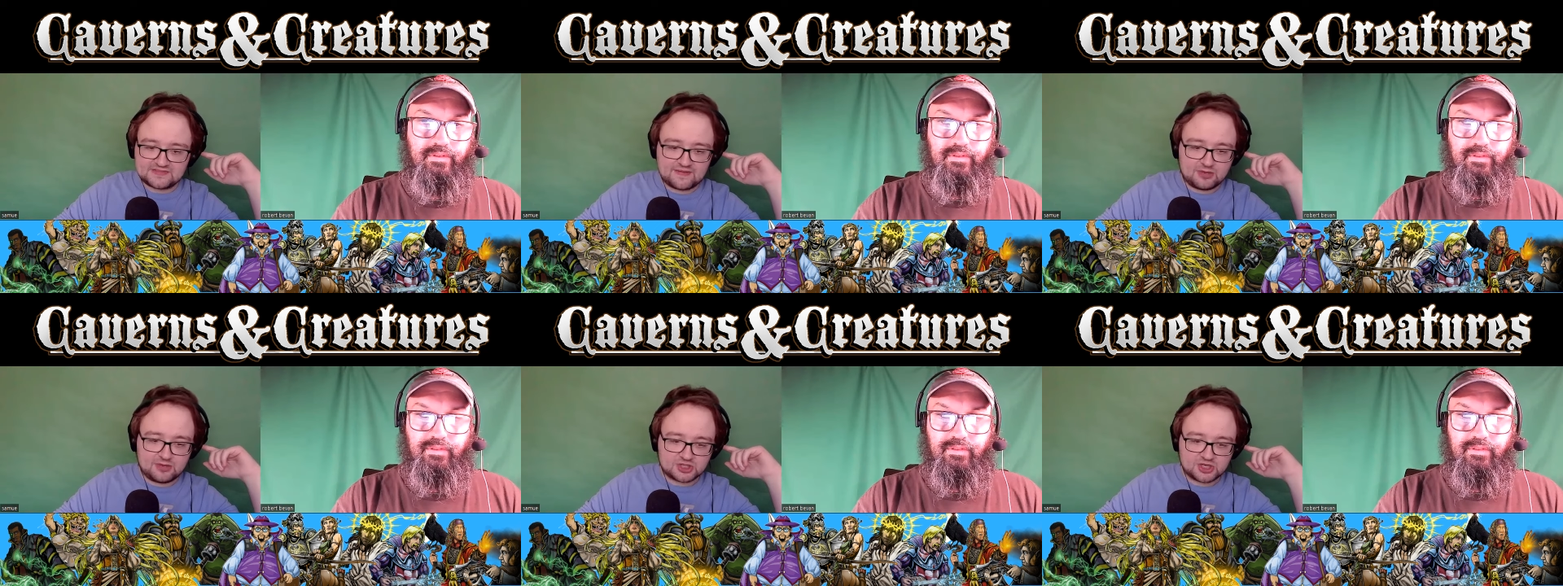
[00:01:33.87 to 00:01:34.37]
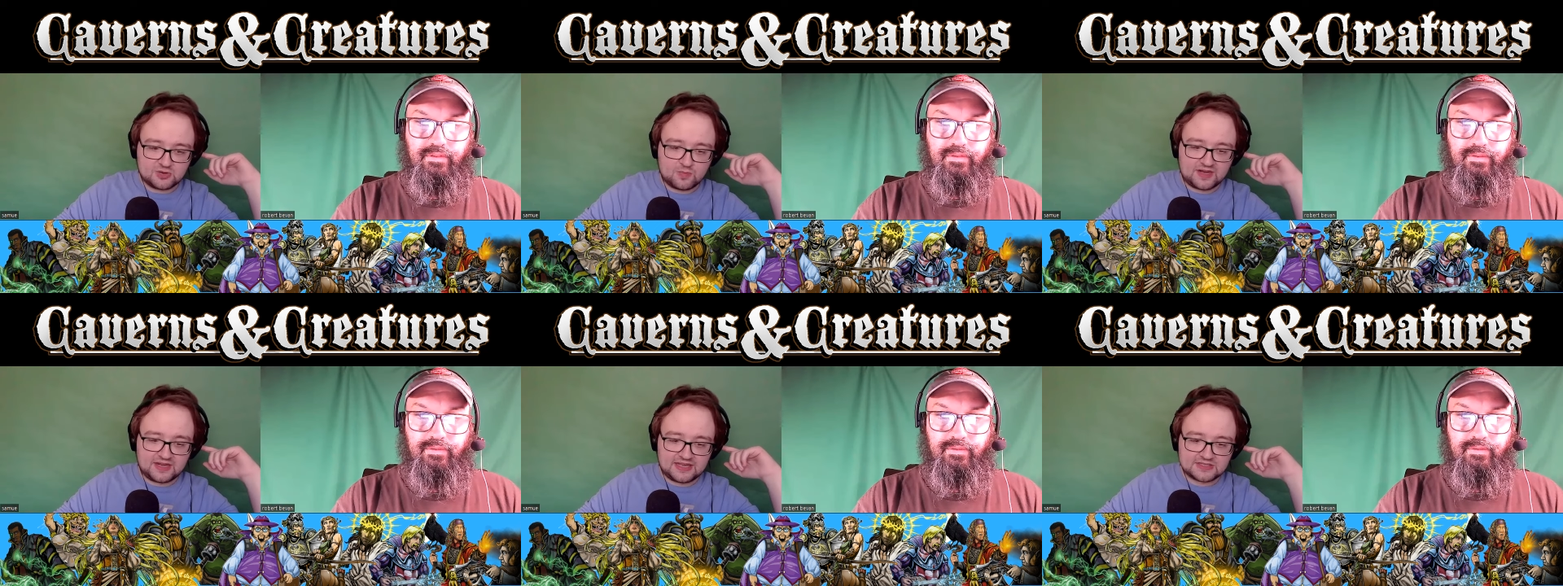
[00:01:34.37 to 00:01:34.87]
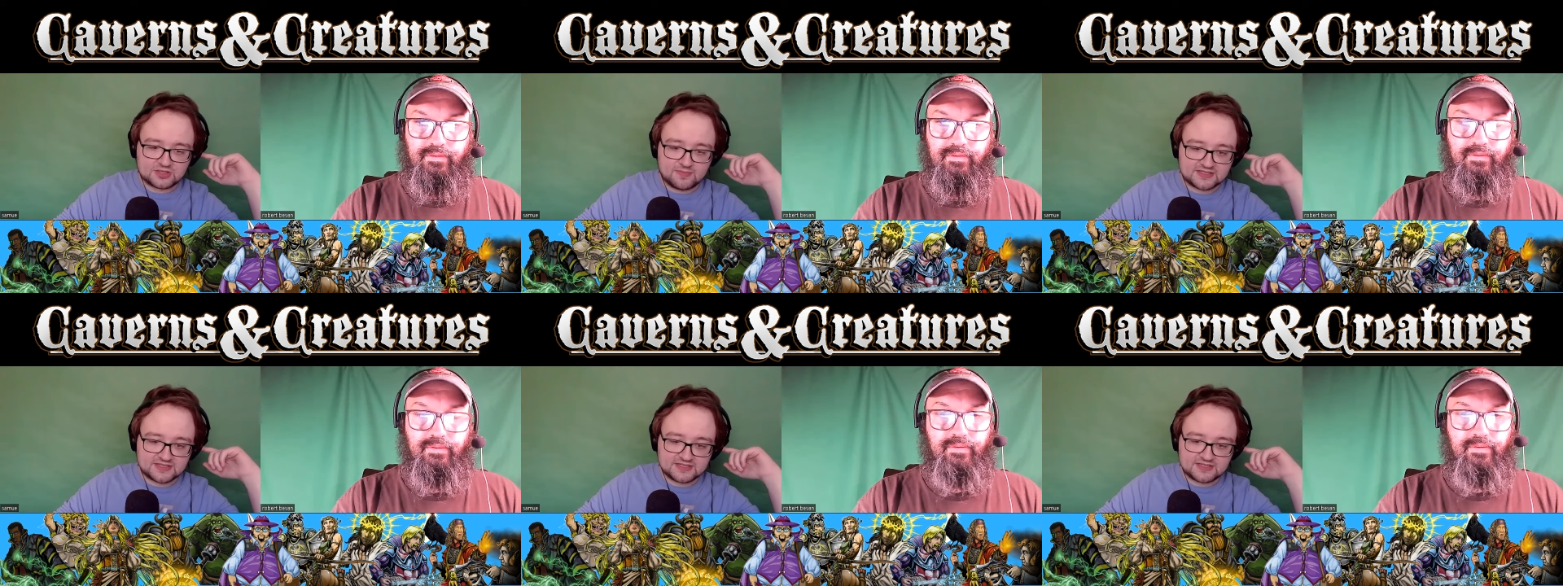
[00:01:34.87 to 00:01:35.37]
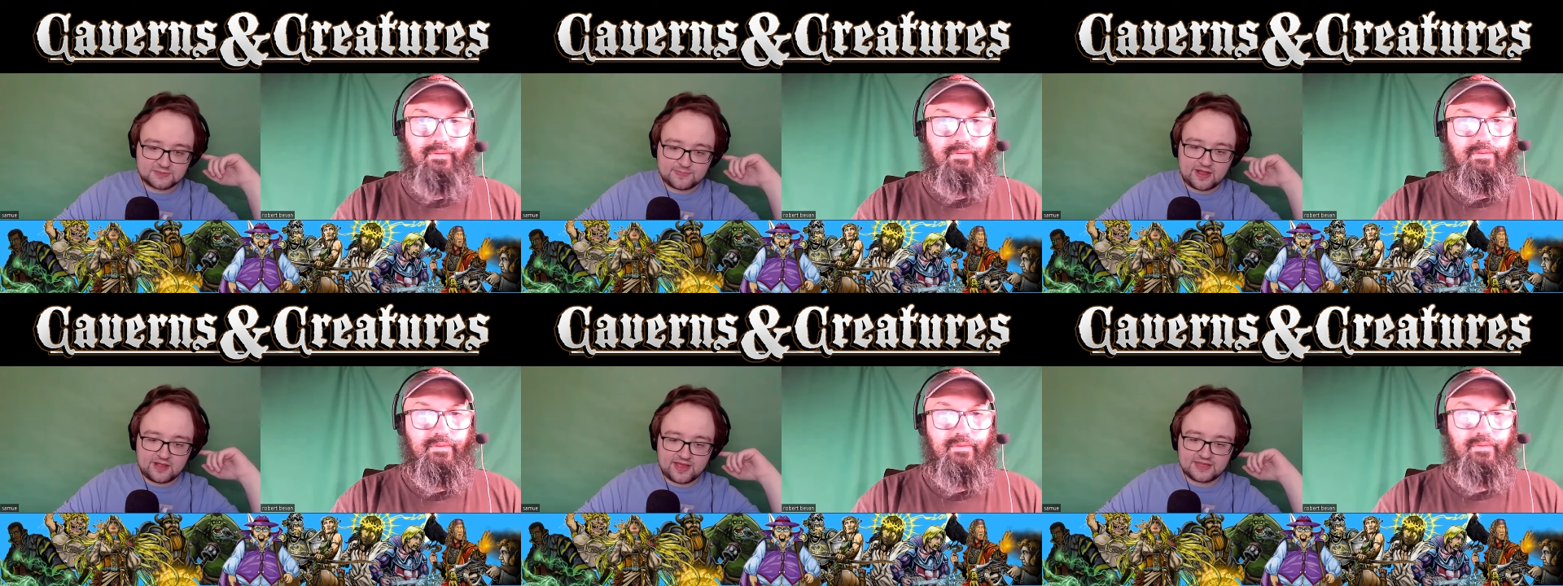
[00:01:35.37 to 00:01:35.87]
Speaker 1: of ammunition when it hits or misses, and the
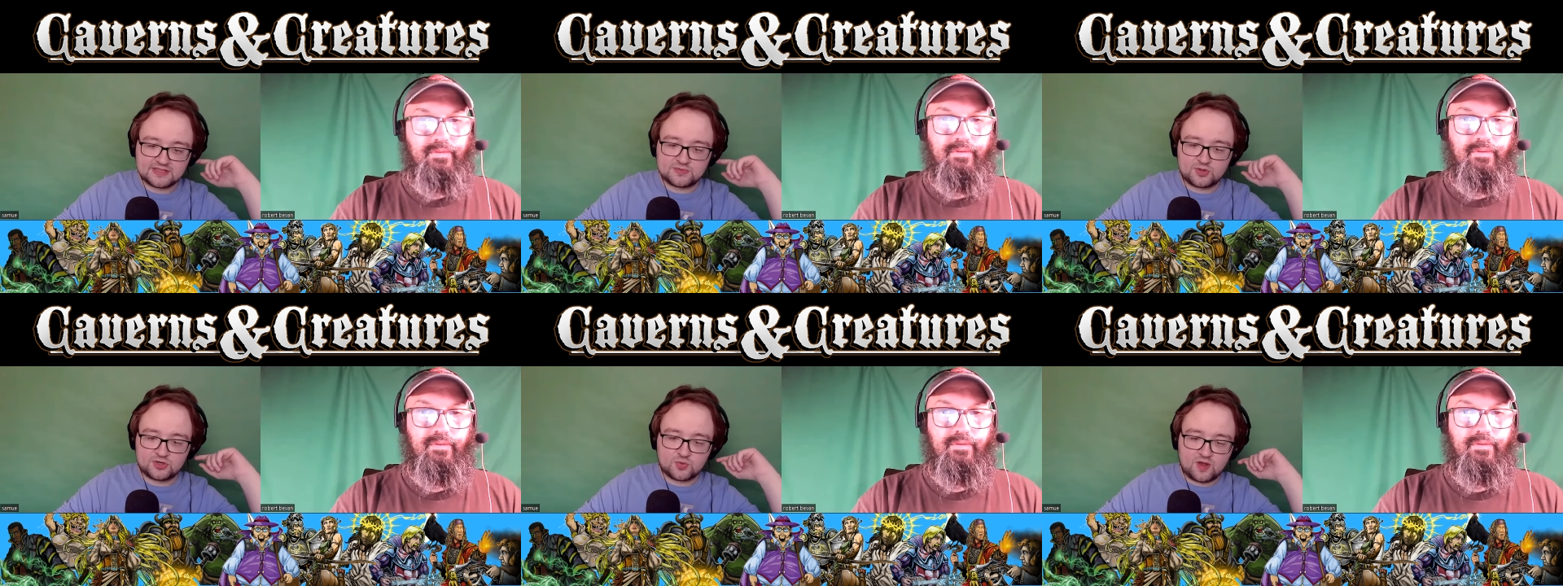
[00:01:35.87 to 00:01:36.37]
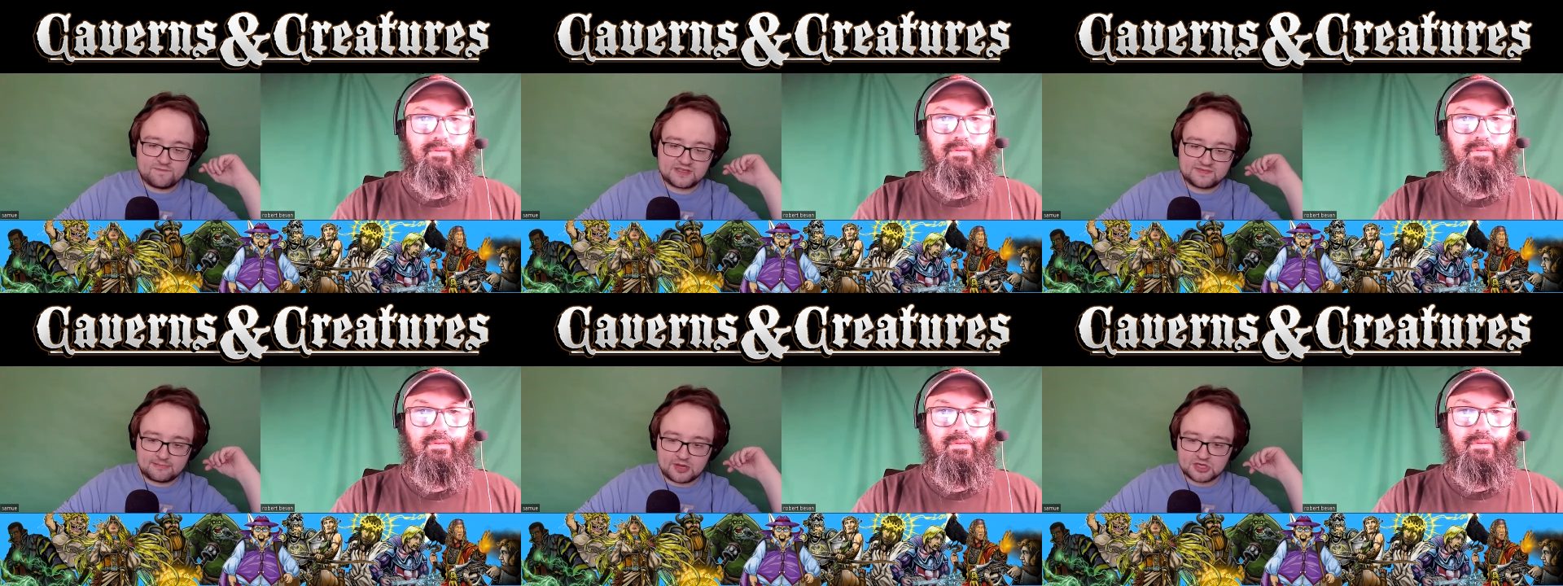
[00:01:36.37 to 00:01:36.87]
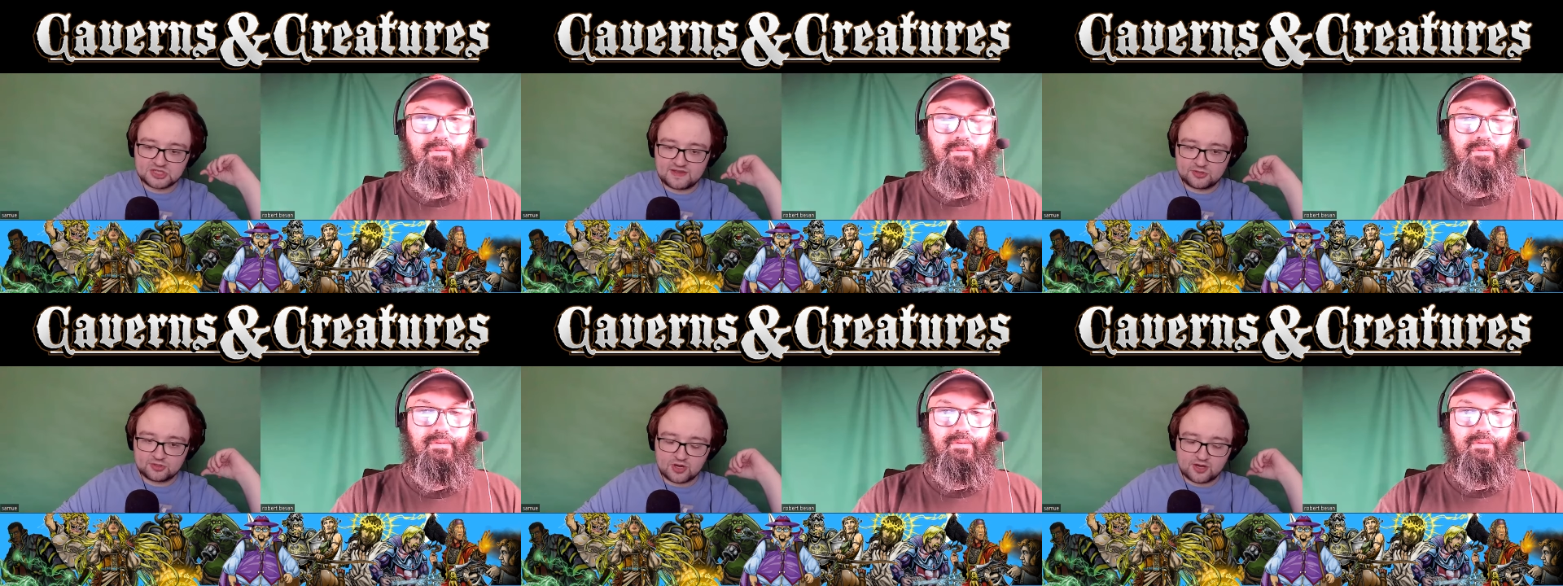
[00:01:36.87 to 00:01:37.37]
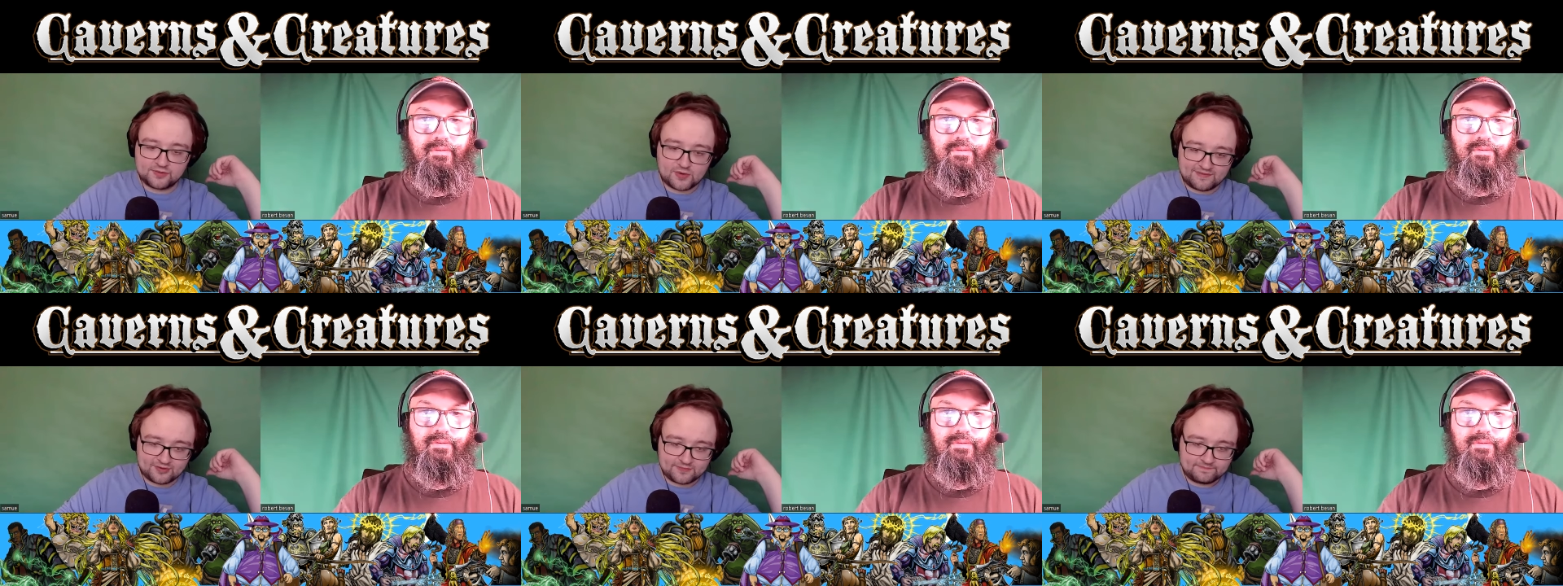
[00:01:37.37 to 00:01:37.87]
spell ends when 12 pieces of ammunition have been drawn from the
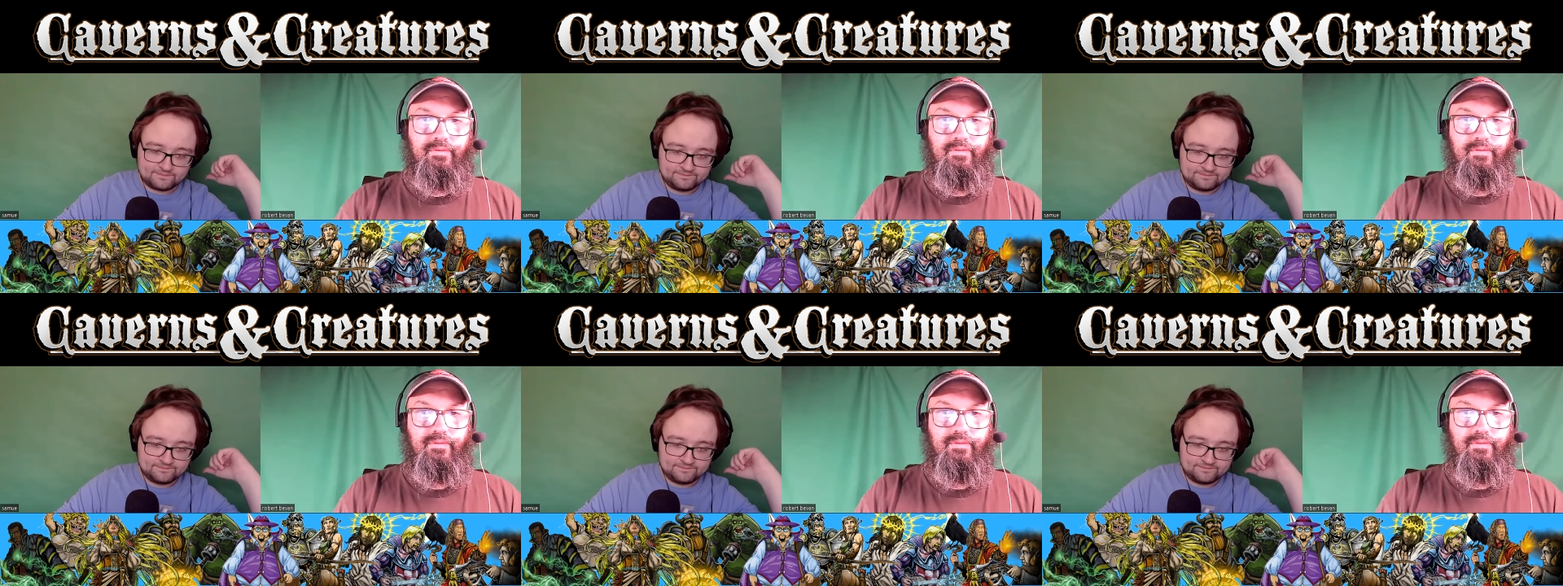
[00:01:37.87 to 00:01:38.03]
quiver.